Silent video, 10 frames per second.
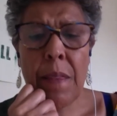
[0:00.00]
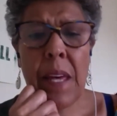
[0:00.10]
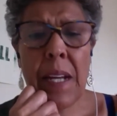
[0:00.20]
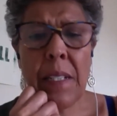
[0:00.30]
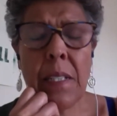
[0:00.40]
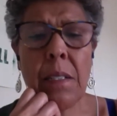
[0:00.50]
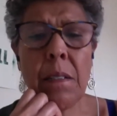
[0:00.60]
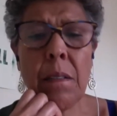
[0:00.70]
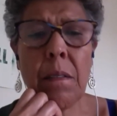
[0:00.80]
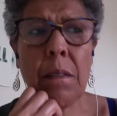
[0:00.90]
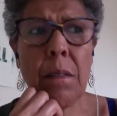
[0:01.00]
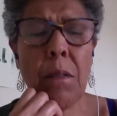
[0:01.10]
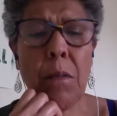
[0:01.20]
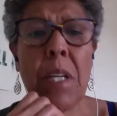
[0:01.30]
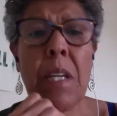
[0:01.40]
that
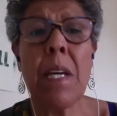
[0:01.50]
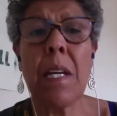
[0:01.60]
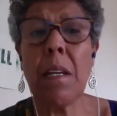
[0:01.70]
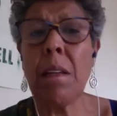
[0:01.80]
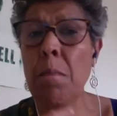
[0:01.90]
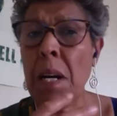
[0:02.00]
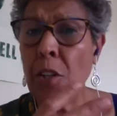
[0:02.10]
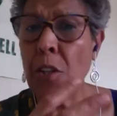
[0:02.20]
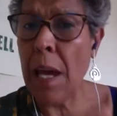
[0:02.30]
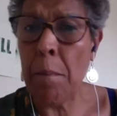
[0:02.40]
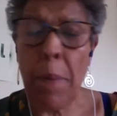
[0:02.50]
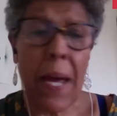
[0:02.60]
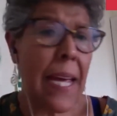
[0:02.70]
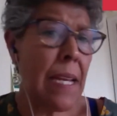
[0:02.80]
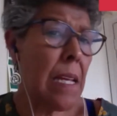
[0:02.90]
we can get as much
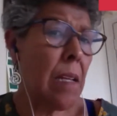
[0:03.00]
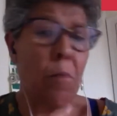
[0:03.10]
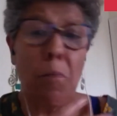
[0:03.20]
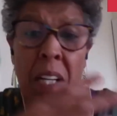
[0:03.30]
campaigning,